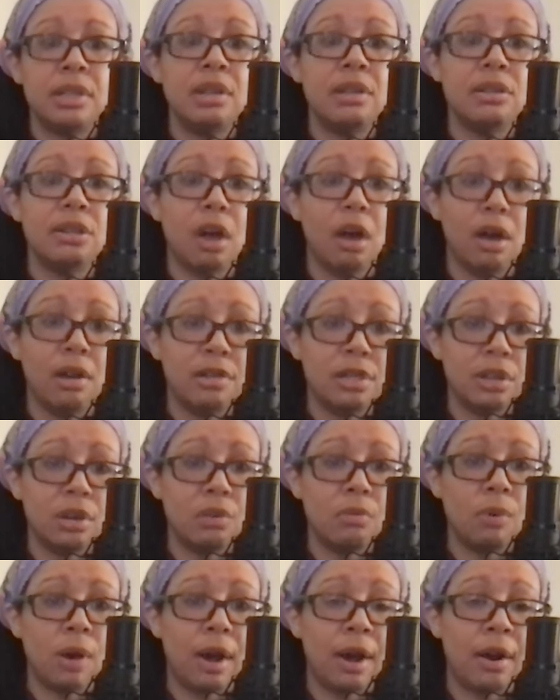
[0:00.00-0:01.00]
It is
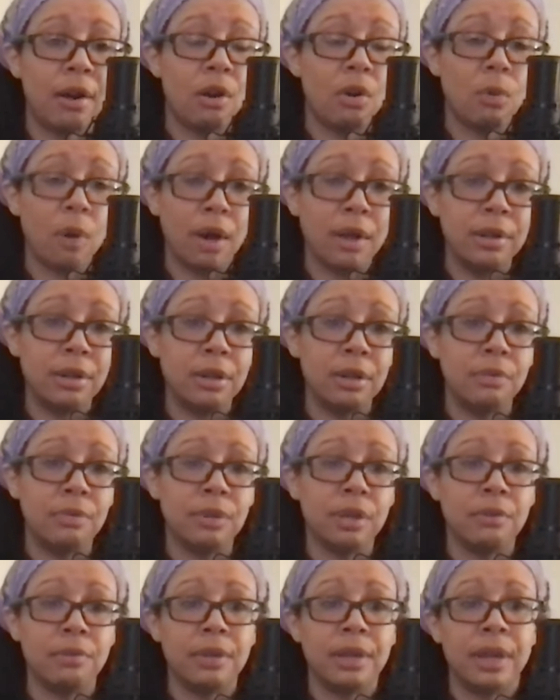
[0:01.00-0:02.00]
also why our quality of
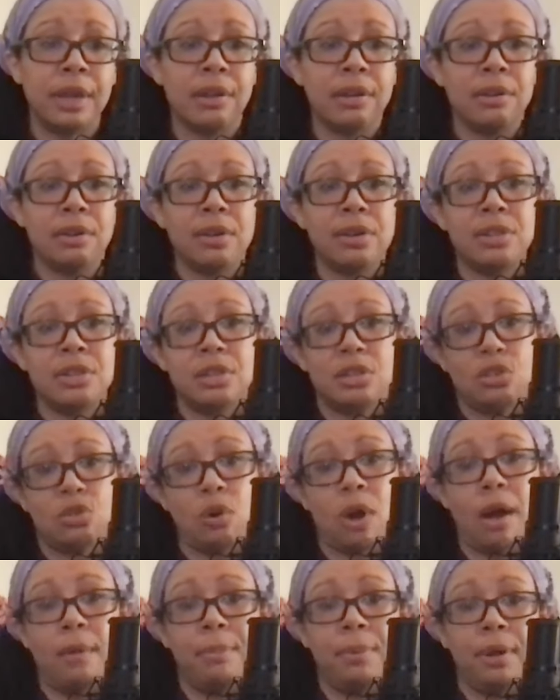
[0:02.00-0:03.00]
living and goods is
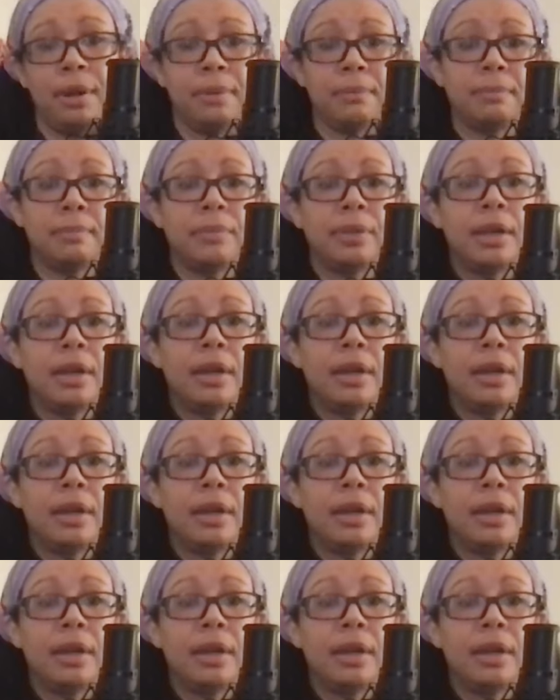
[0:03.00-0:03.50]
dropping.